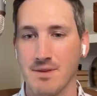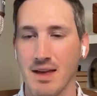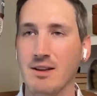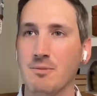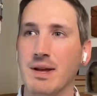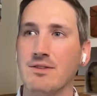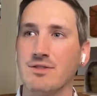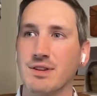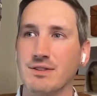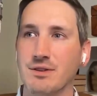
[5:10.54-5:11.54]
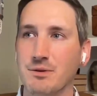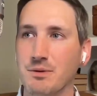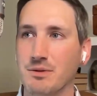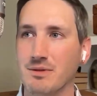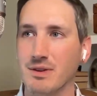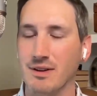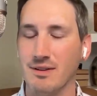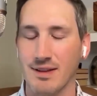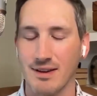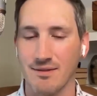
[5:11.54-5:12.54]
I think it'll be interesting too. You
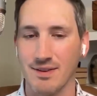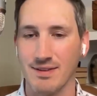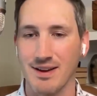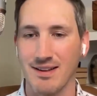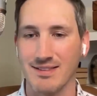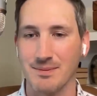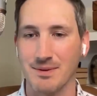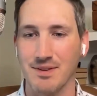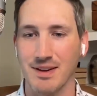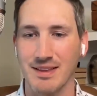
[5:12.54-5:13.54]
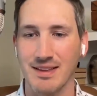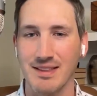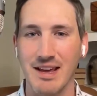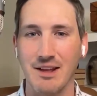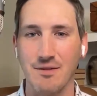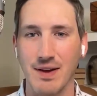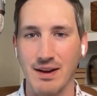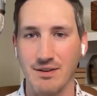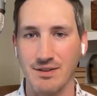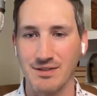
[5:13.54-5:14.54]
think of this concept of like the
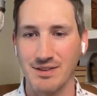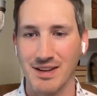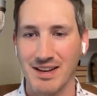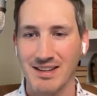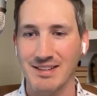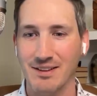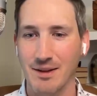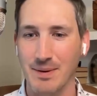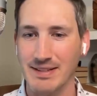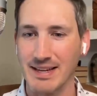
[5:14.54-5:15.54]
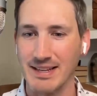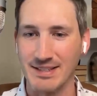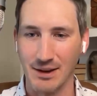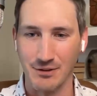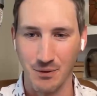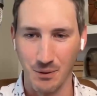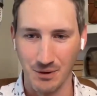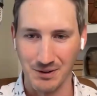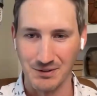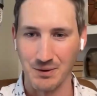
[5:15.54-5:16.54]
innovator's dilemma. Take a
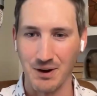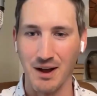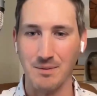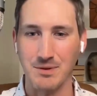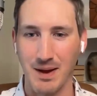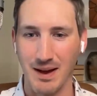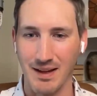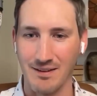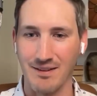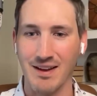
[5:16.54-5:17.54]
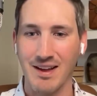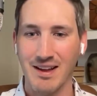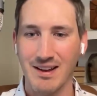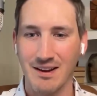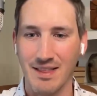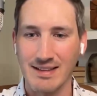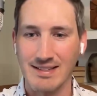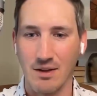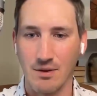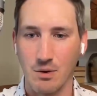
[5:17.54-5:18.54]
Salesforce or a HubSpot, or that's
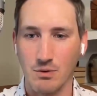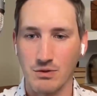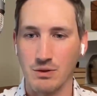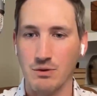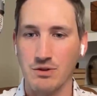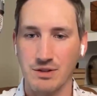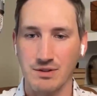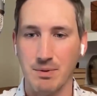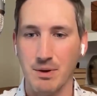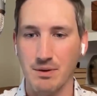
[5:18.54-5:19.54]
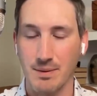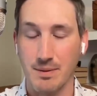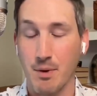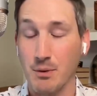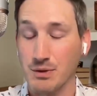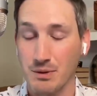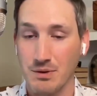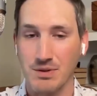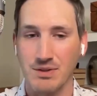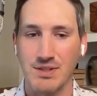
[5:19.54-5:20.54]
how their whole solution's built. I mean, most
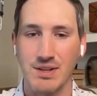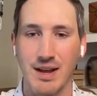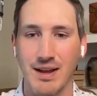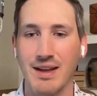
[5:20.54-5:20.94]
solutions today.